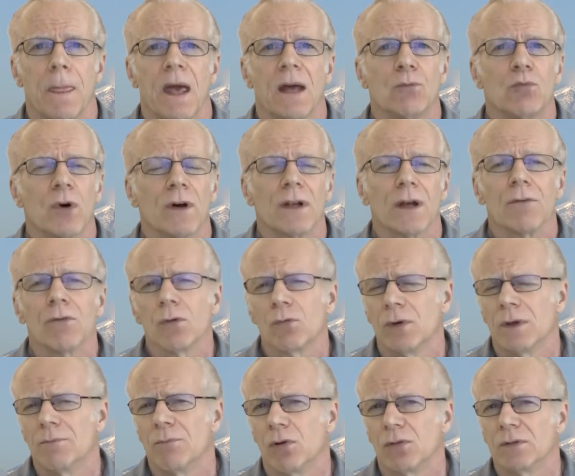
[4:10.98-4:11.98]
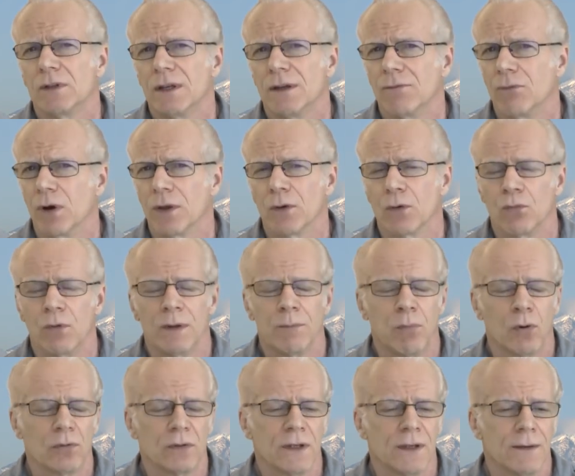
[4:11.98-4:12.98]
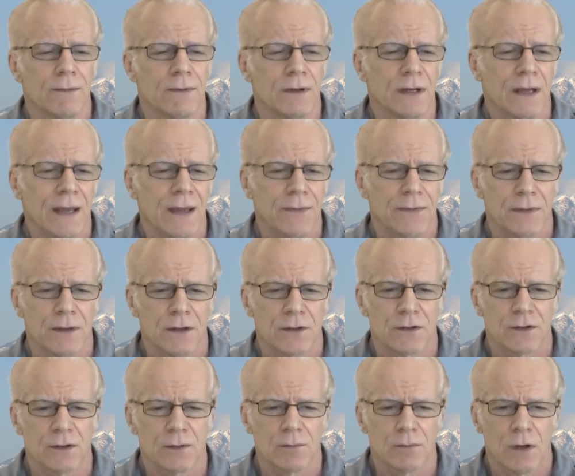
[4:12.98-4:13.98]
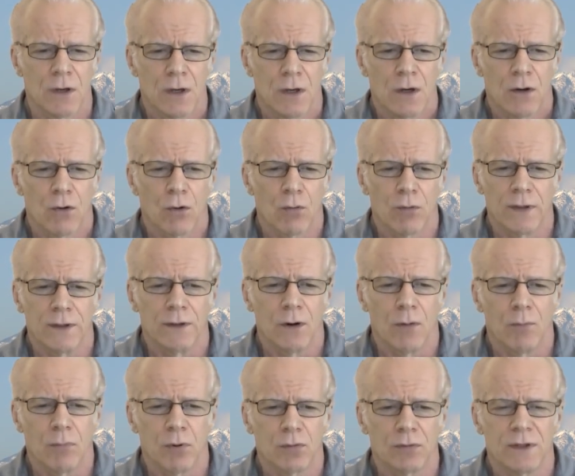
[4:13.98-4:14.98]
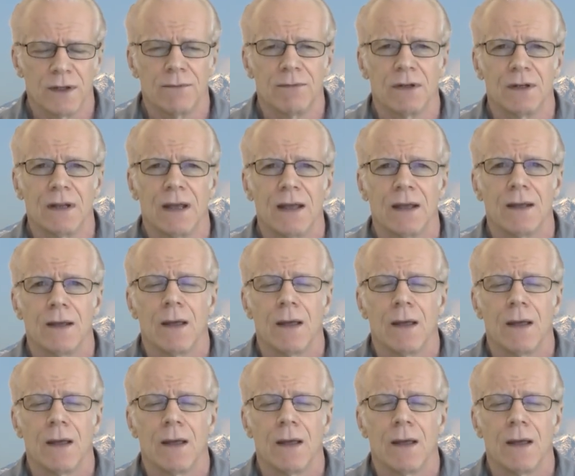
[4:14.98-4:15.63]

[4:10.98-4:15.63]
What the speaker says: And whatever we believe, whether we believe in atheism or we don't believe in